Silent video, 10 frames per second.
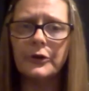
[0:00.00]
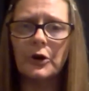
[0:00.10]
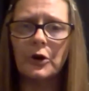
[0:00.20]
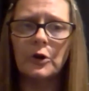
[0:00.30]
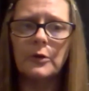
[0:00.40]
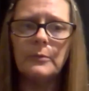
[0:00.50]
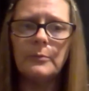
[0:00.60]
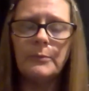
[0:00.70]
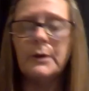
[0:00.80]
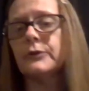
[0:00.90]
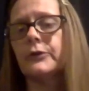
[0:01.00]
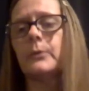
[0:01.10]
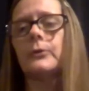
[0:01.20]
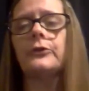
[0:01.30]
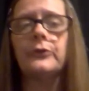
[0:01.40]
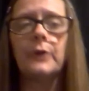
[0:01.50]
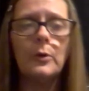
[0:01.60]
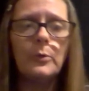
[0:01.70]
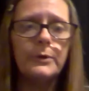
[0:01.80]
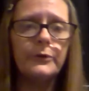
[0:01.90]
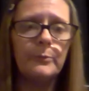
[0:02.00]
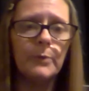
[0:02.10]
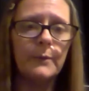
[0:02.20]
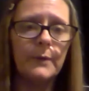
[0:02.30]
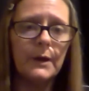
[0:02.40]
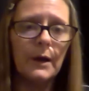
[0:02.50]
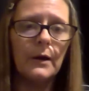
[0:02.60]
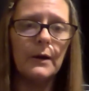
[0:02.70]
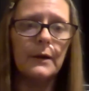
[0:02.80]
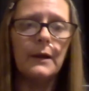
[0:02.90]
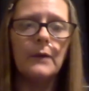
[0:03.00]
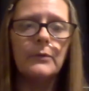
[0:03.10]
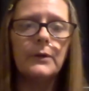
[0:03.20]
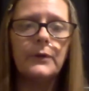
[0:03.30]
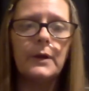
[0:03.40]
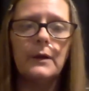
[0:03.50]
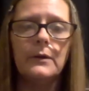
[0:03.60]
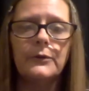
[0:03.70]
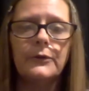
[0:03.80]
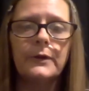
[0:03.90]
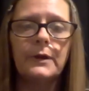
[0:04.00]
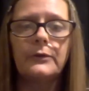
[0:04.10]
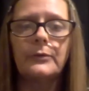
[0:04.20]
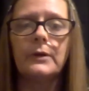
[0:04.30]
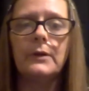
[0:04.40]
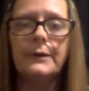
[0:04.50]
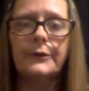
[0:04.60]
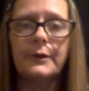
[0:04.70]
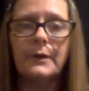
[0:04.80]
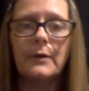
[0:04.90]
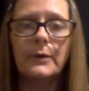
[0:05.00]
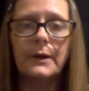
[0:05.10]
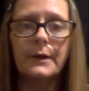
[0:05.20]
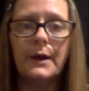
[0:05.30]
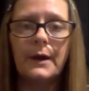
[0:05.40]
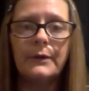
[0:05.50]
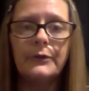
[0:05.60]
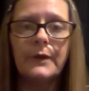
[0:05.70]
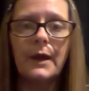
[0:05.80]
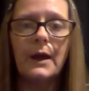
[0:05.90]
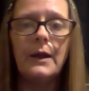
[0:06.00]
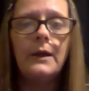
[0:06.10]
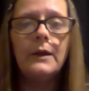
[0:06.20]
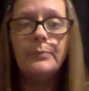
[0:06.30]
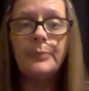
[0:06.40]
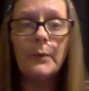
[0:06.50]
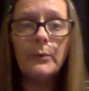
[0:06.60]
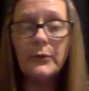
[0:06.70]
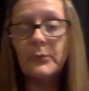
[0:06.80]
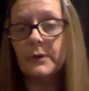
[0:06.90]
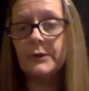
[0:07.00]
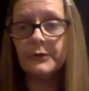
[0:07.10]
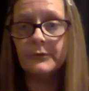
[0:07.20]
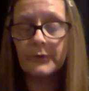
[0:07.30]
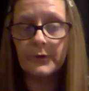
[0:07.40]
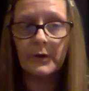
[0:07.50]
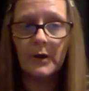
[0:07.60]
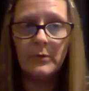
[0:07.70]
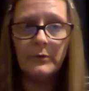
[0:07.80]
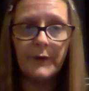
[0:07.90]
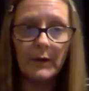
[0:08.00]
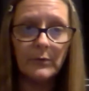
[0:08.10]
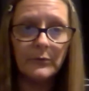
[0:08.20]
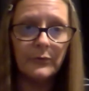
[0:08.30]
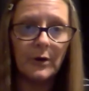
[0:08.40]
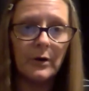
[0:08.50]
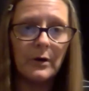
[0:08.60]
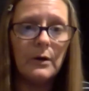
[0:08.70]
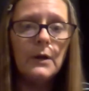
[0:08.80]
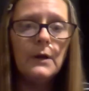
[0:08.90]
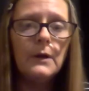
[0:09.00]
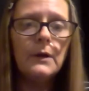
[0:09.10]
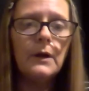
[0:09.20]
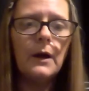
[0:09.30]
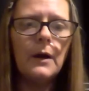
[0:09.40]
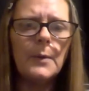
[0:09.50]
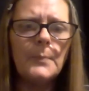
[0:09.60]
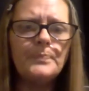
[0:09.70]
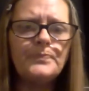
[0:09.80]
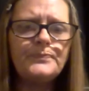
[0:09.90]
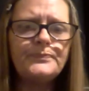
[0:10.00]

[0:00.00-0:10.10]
occurred because they were so busy blaming God and everything else, the Israelites did not realize that they were the reason for their own downfall. Um,